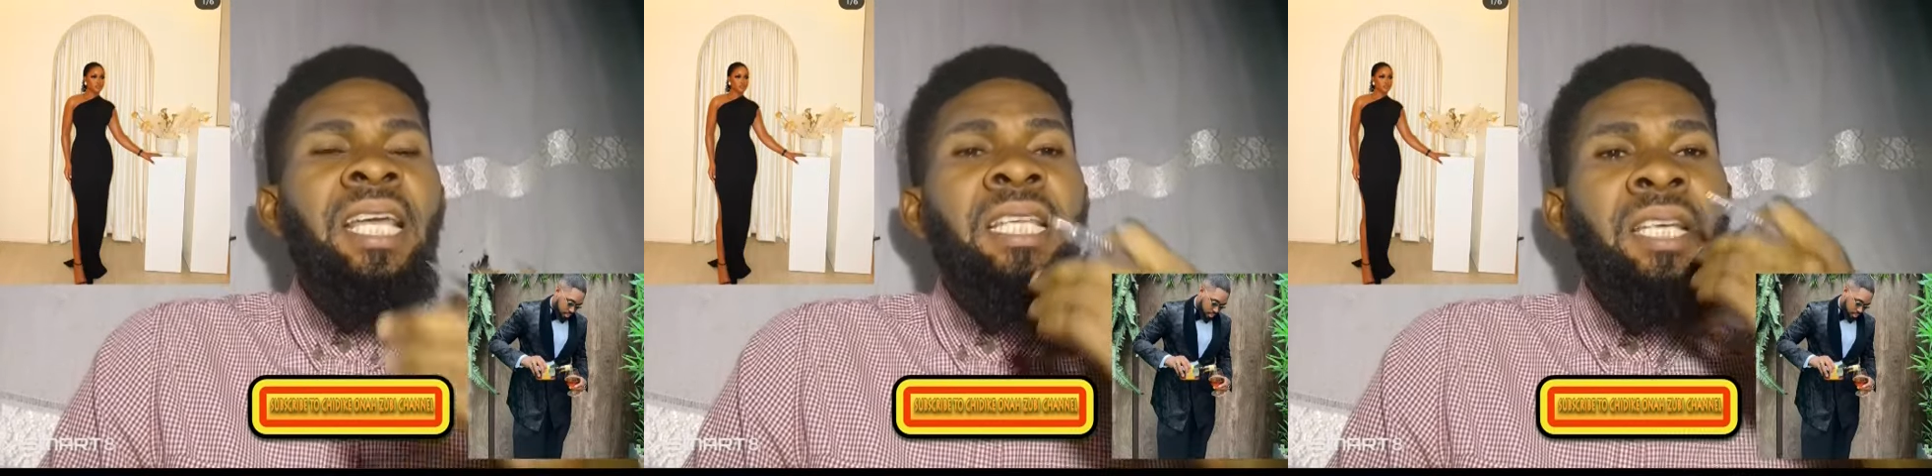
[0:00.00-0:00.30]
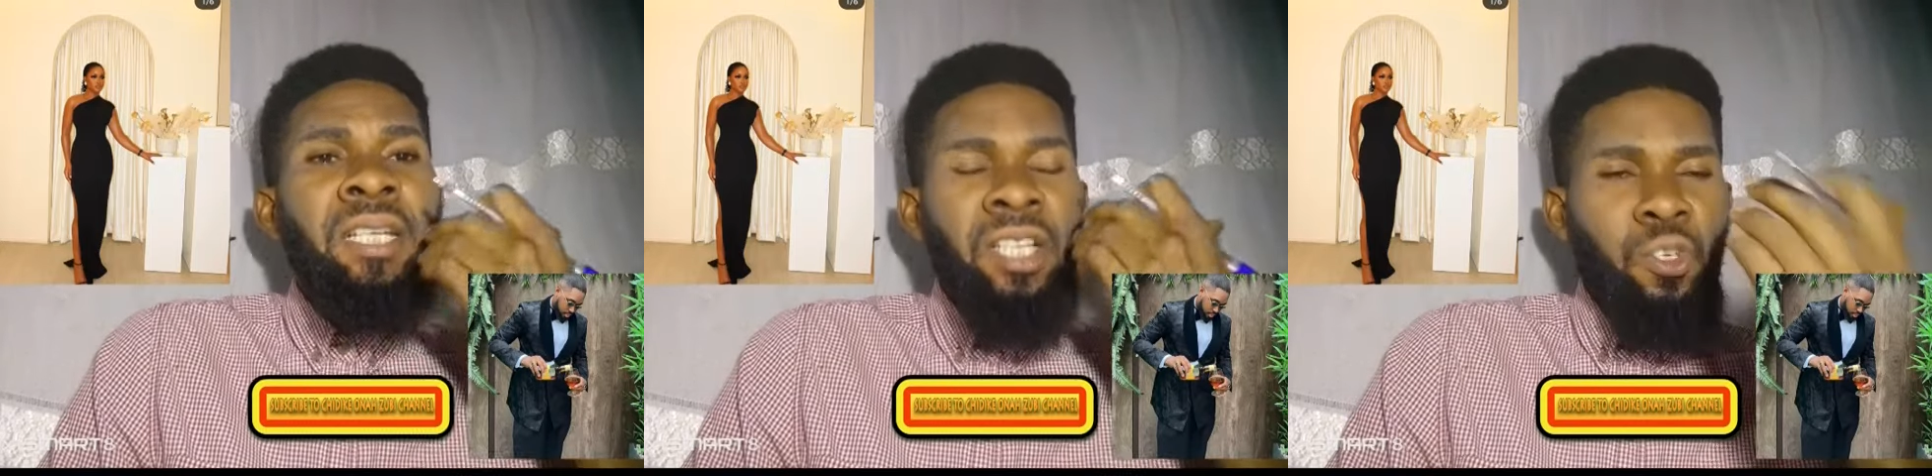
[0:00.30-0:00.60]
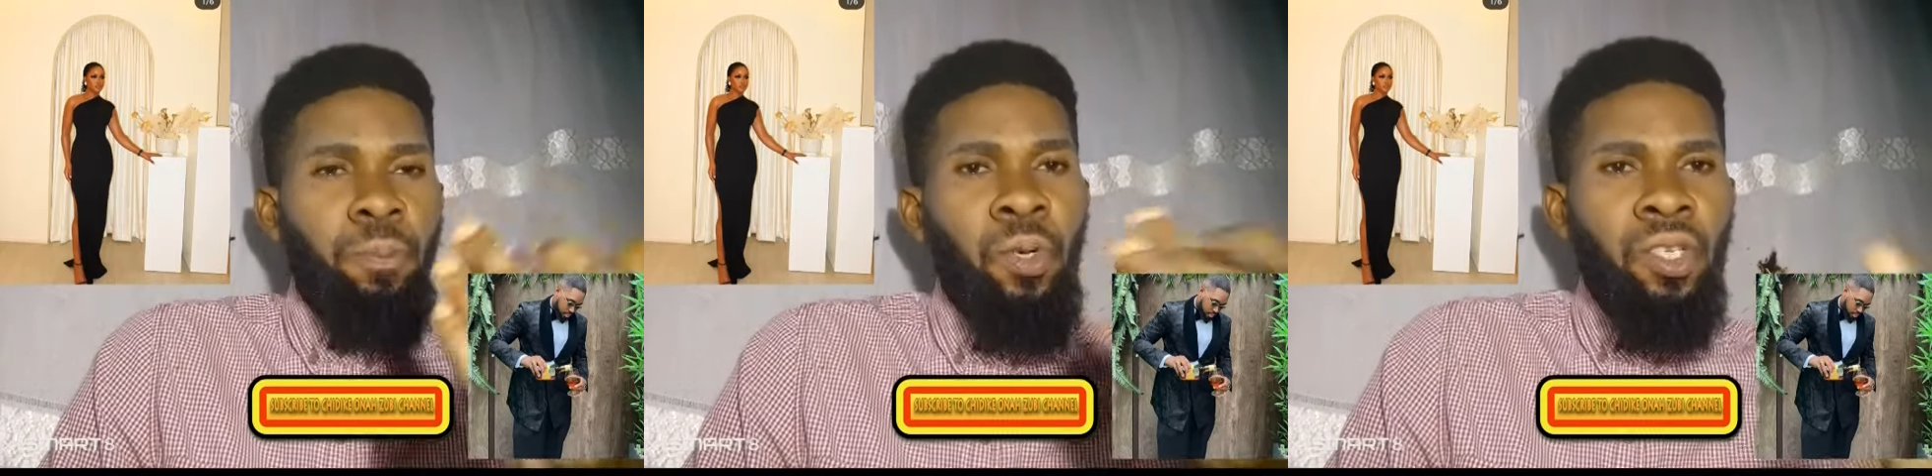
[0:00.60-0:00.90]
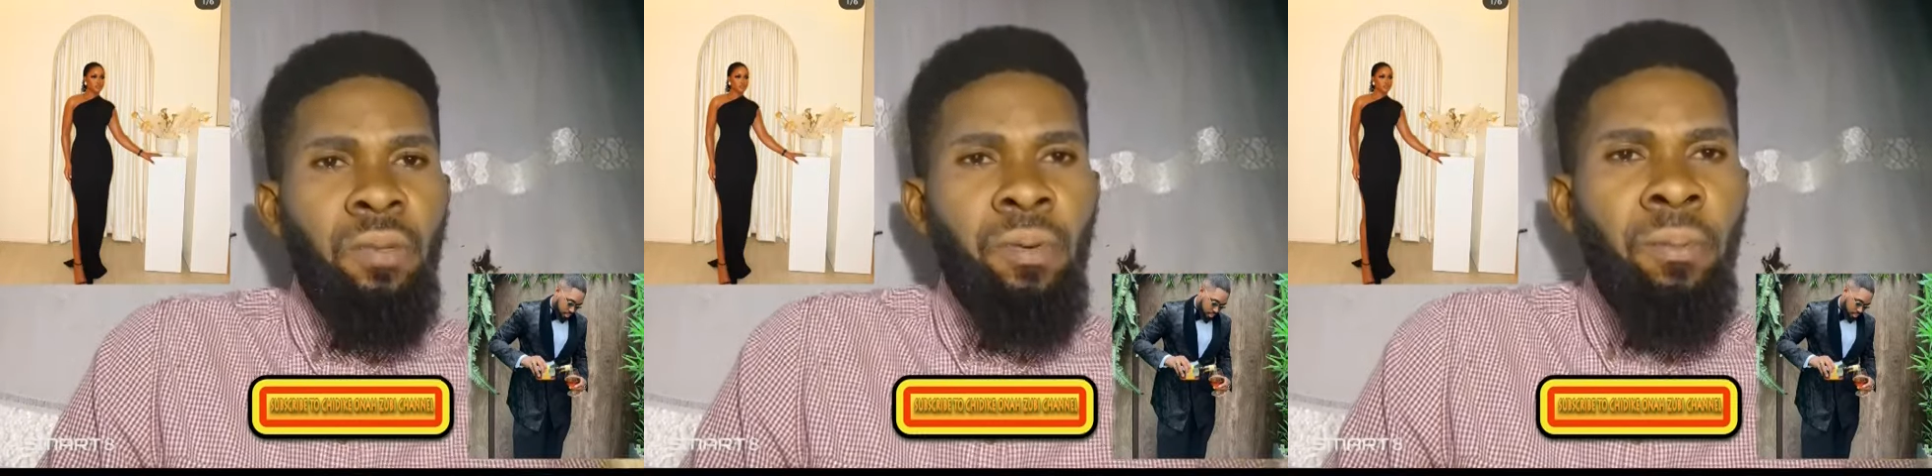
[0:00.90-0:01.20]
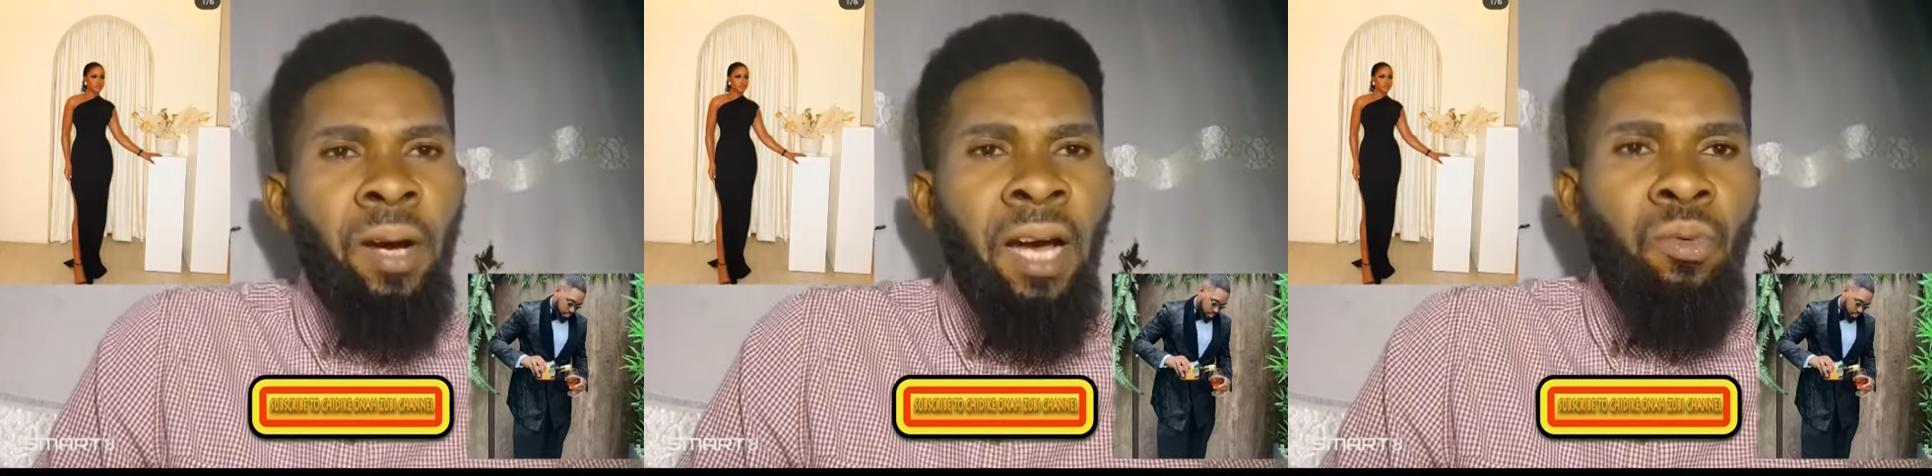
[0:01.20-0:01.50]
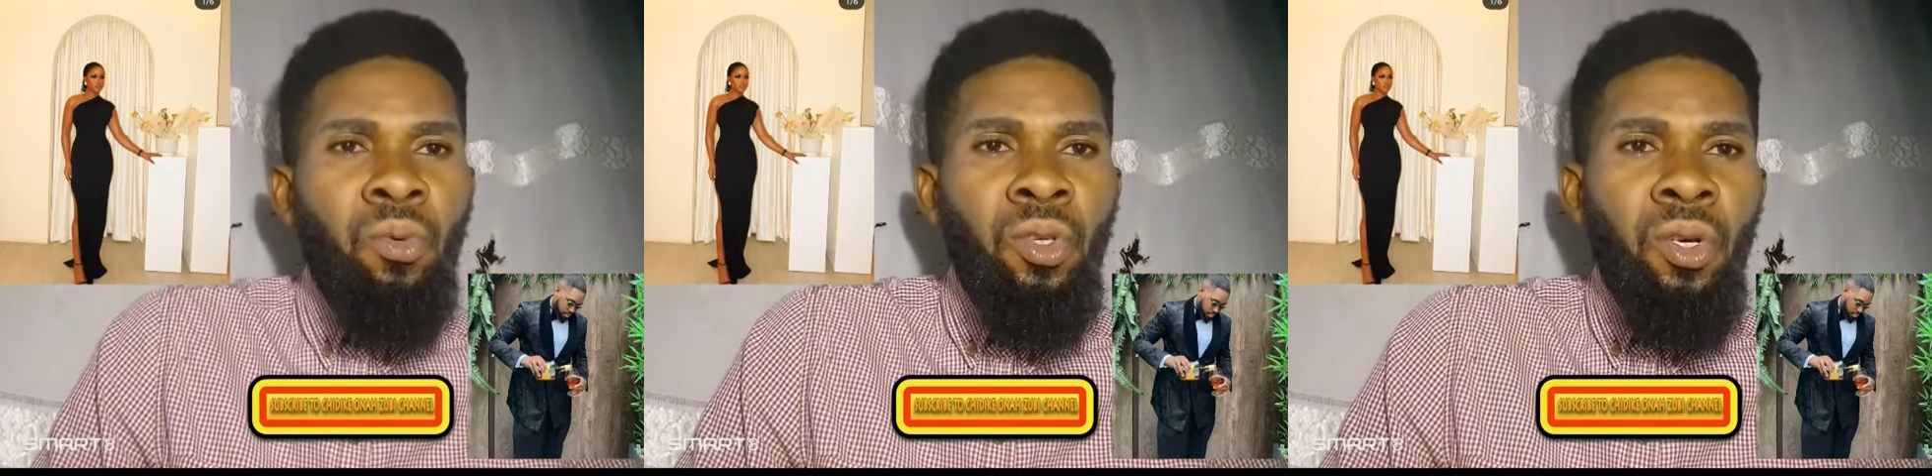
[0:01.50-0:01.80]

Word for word: any responsible man will